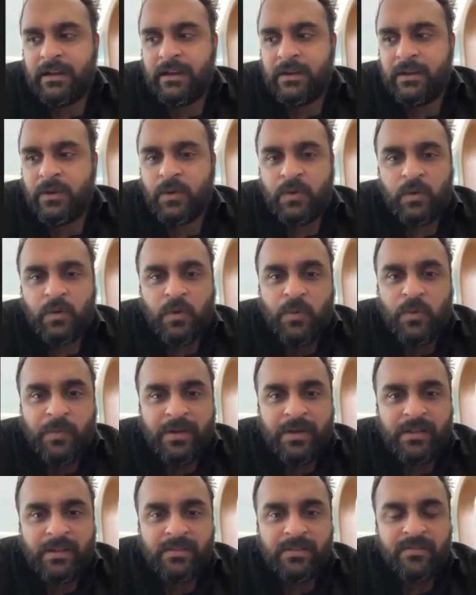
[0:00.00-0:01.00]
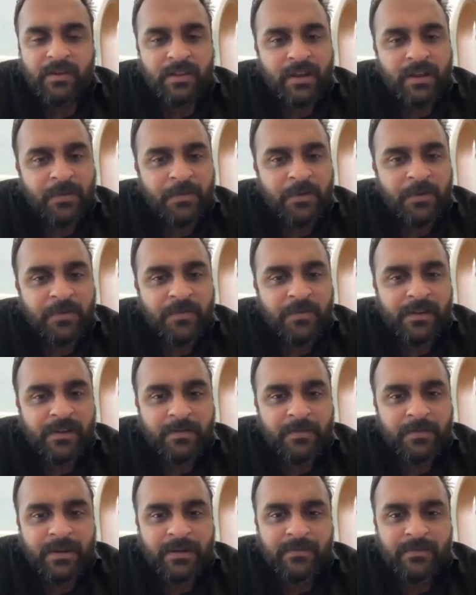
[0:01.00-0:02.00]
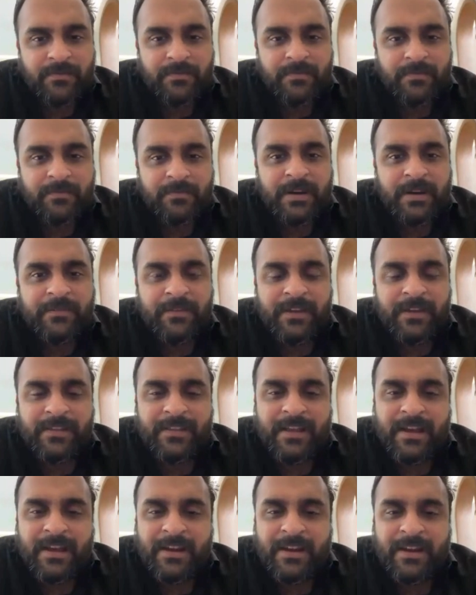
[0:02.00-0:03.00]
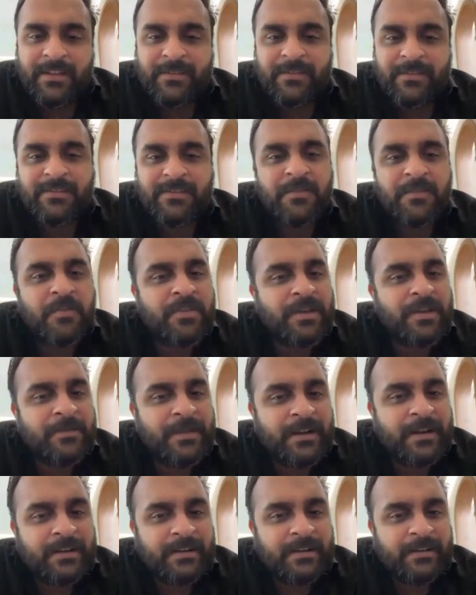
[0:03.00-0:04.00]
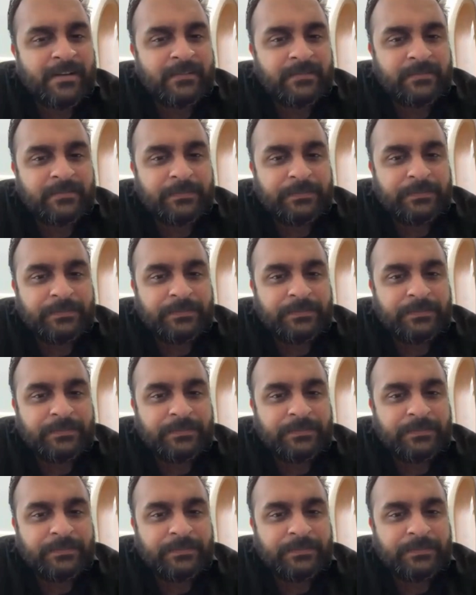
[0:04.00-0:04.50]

It took 2 months for the approval, but between that, his sister was abducted.